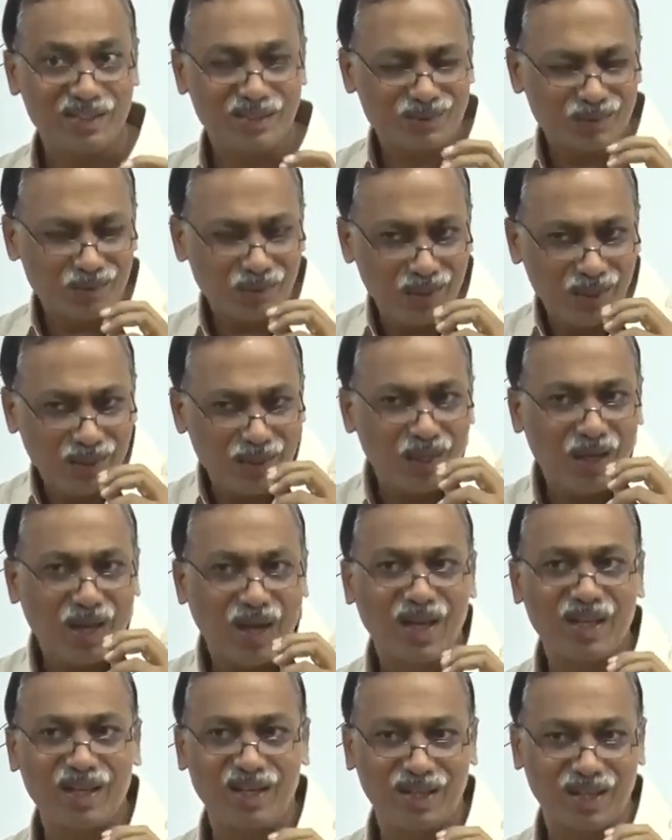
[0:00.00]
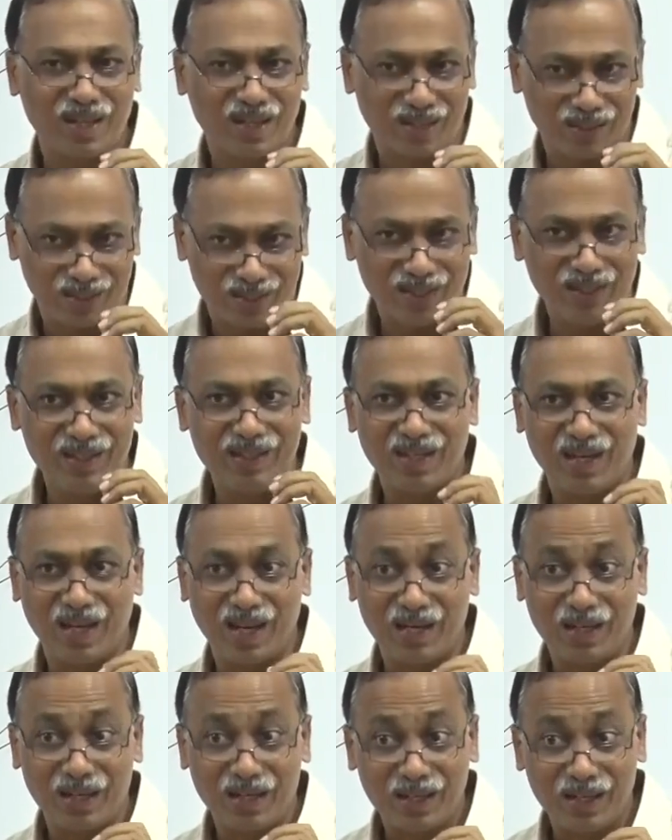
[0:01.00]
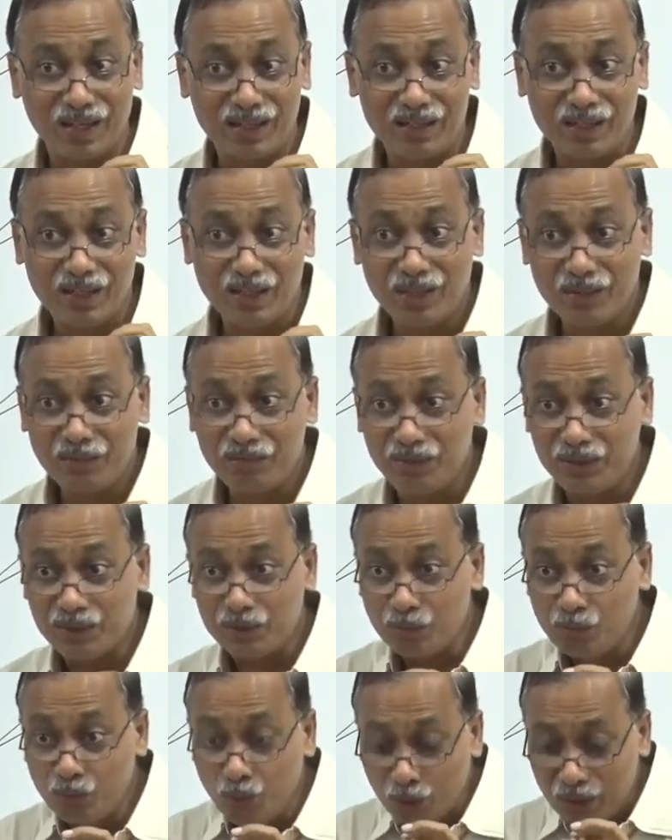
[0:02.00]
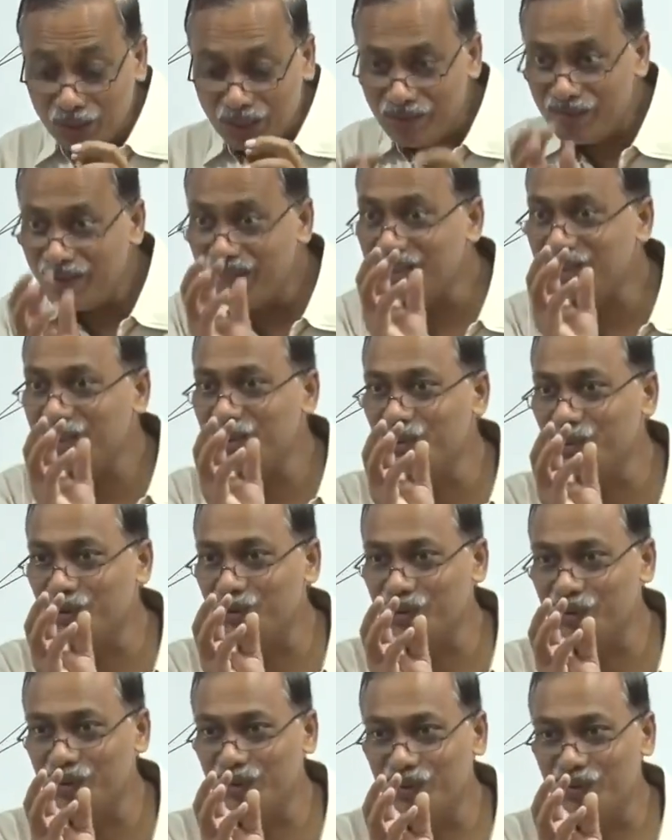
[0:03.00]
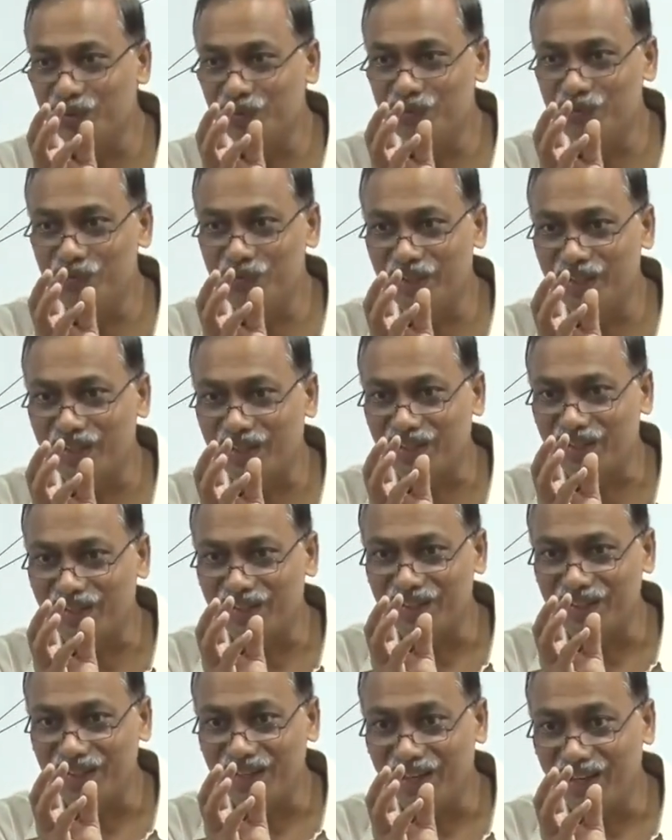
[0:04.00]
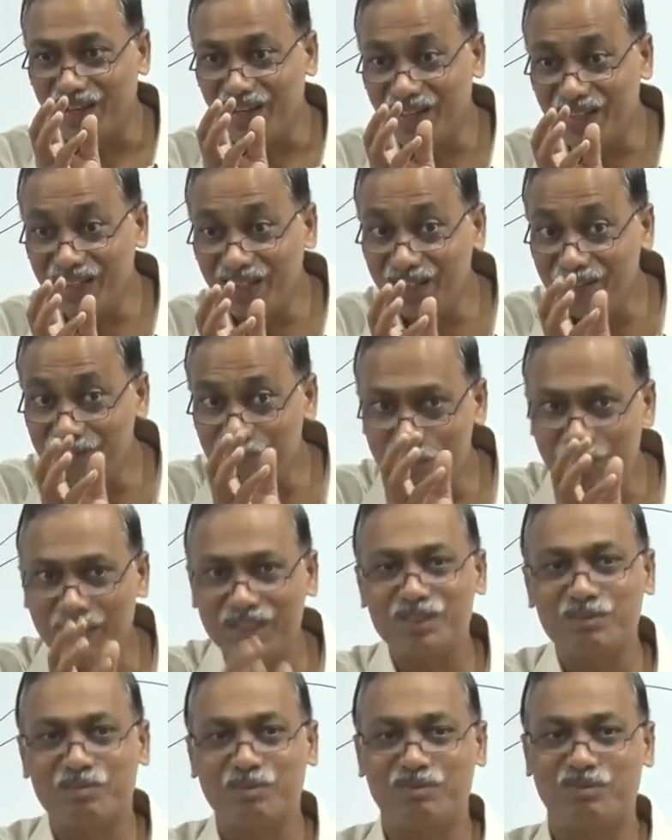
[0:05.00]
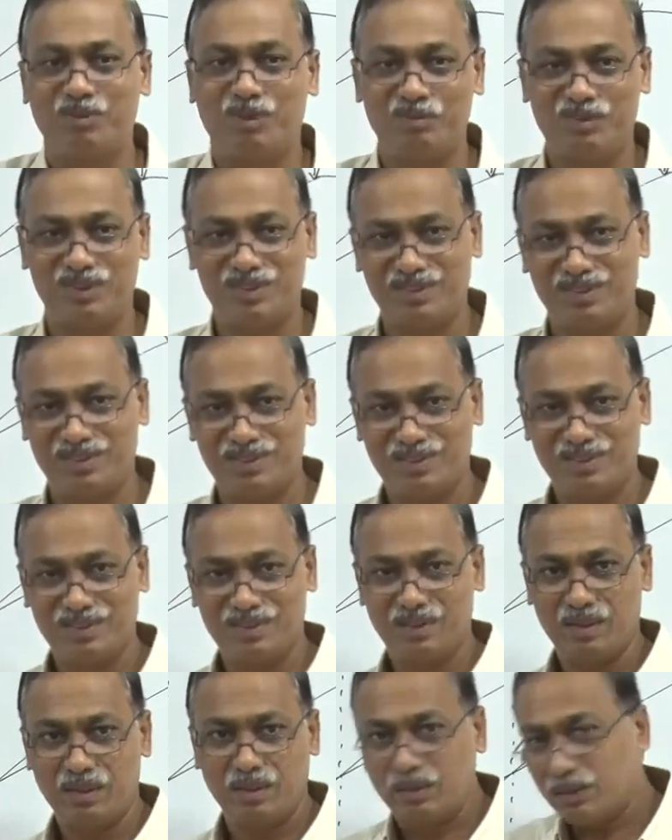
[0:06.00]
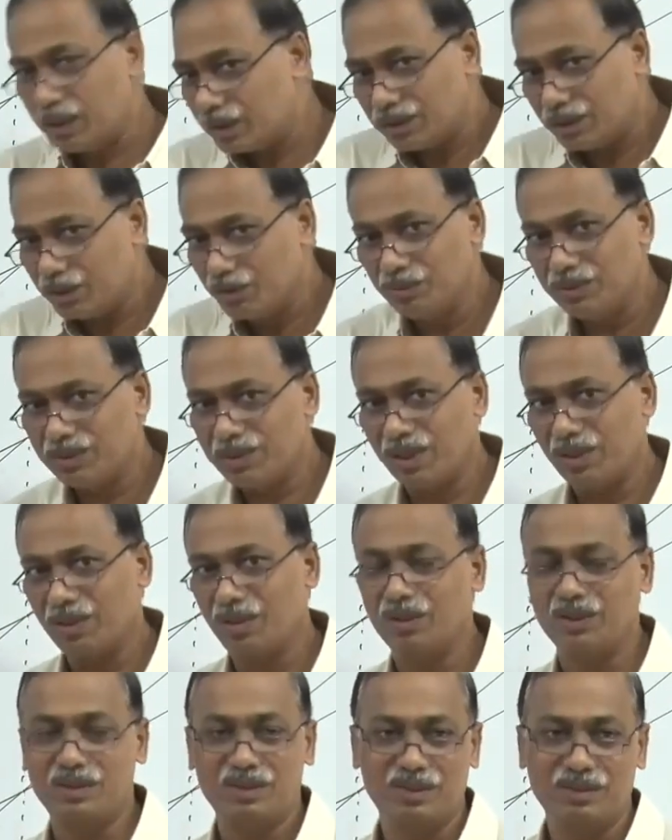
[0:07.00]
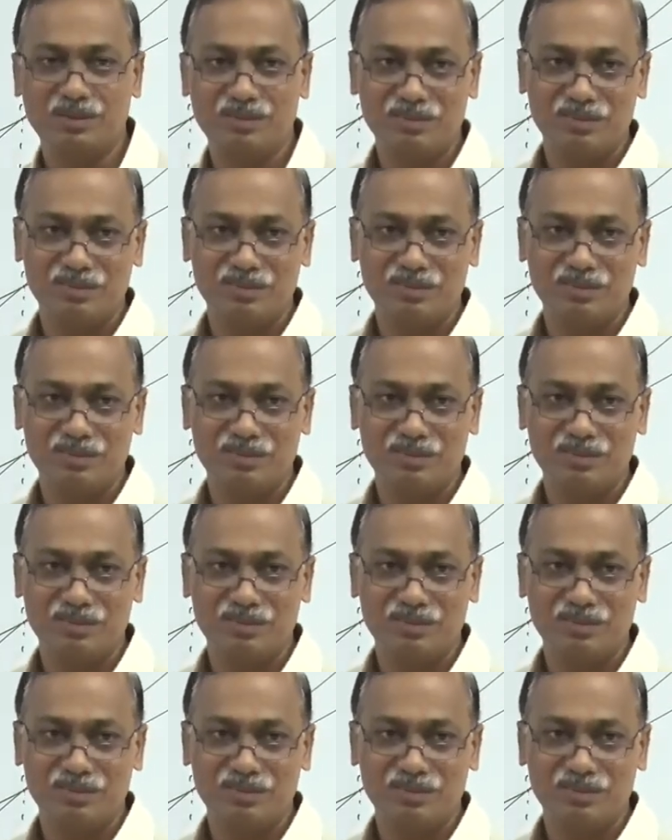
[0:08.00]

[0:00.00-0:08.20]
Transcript: So, little higher target, little higher target which motivates you to work and give best performance. That is a human psychology.